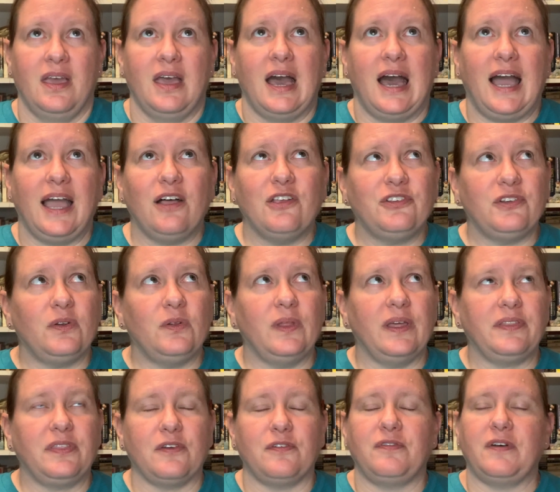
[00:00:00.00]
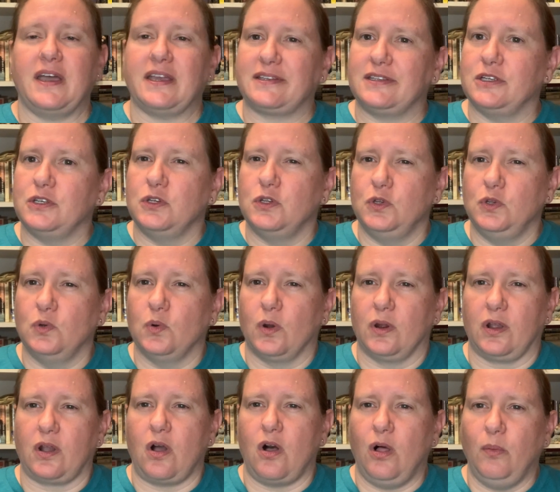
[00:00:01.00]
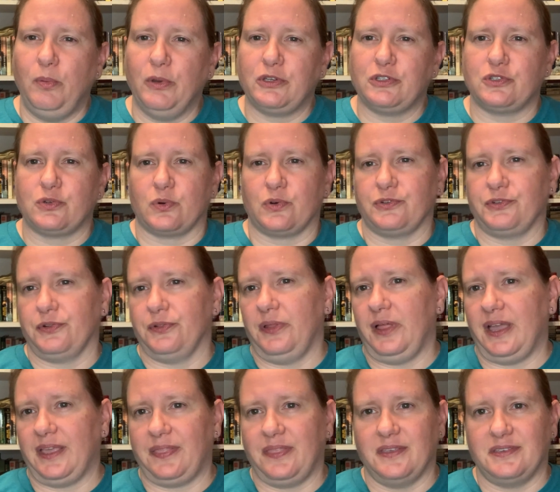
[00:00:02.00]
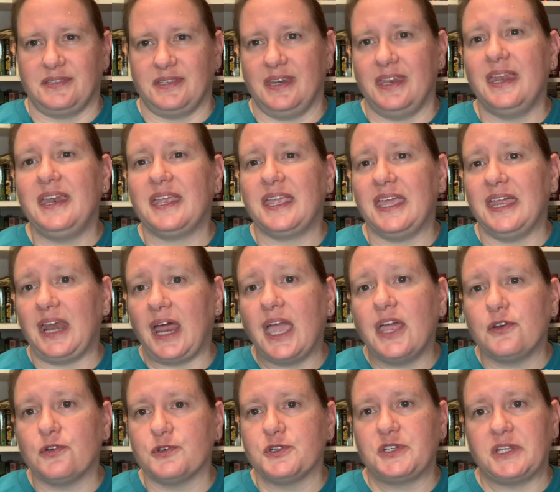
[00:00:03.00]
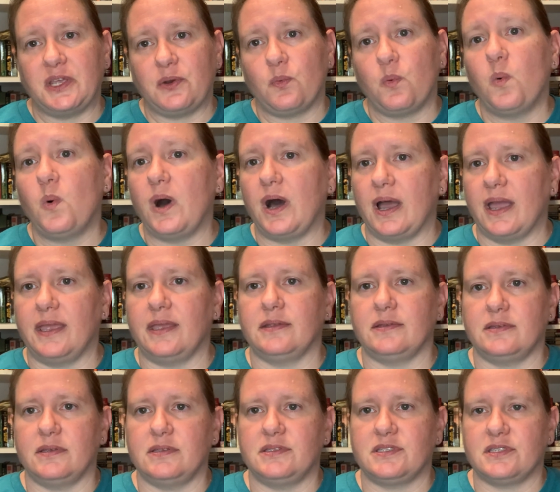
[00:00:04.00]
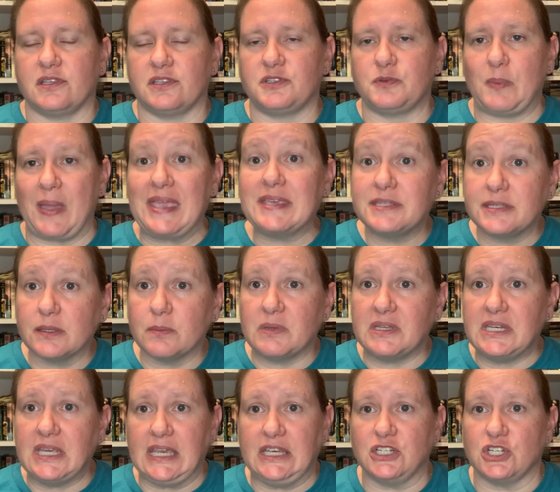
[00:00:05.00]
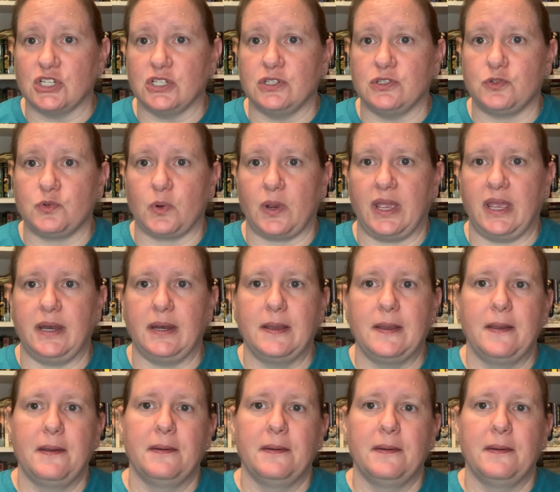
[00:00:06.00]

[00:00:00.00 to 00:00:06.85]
I also don't like the fact in New York, all bookstores are like this. And again, I understand why. It's the space limitations, right?